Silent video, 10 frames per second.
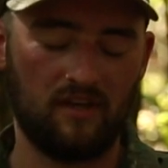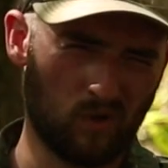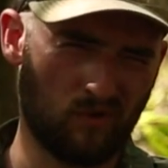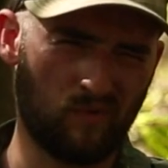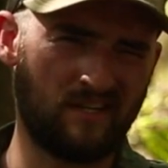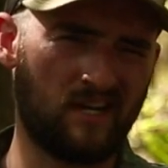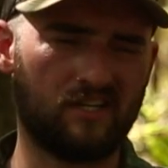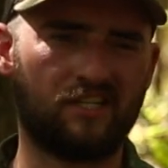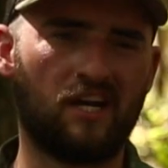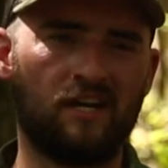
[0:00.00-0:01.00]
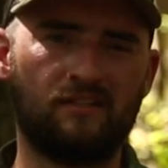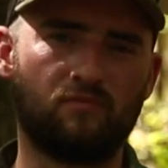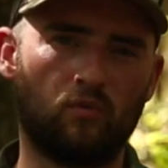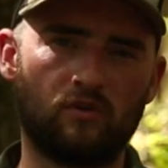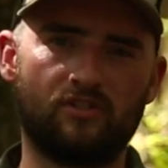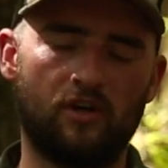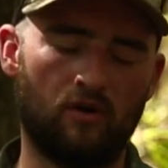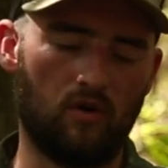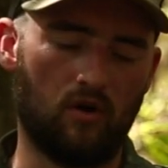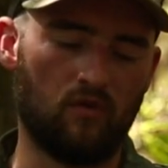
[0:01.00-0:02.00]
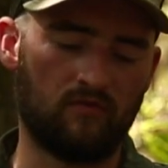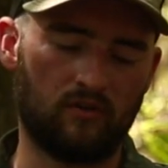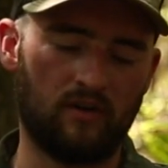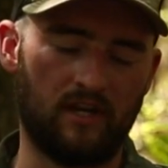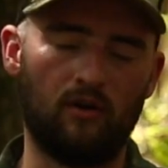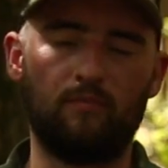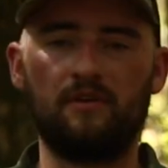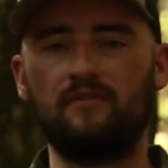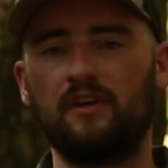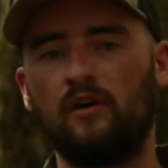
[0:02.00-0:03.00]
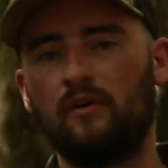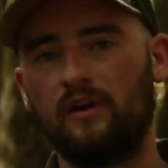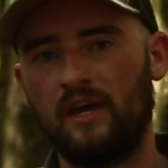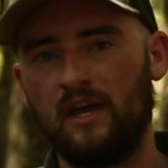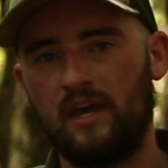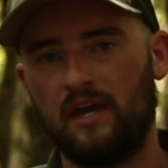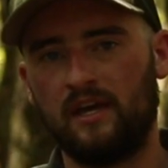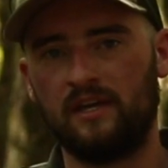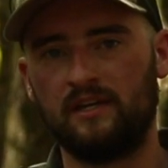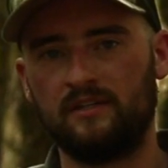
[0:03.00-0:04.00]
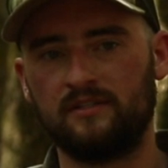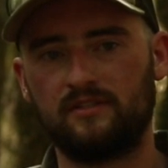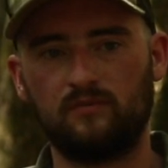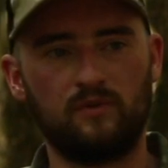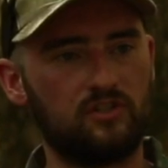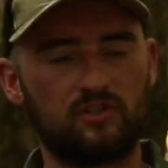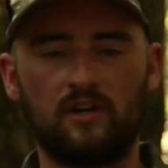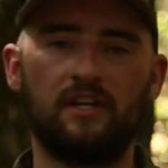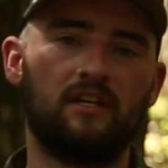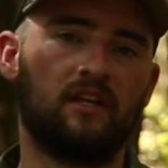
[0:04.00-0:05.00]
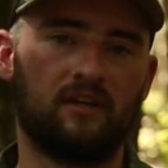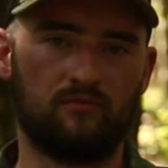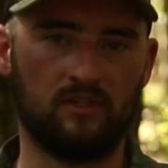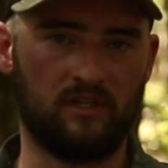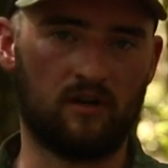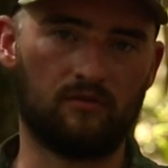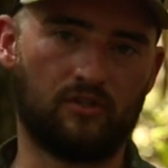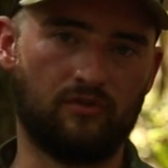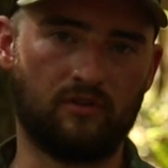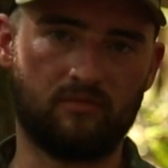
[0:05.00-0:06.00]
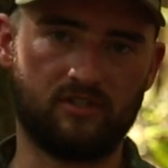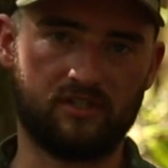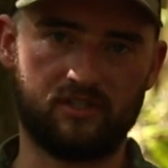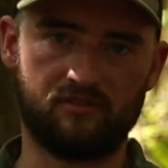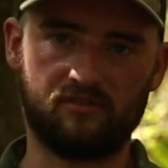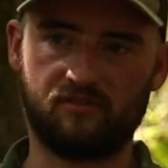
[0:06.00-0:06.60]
Where a red dot shines more so over an LPVO is when you start getting like really awkward shooting positions.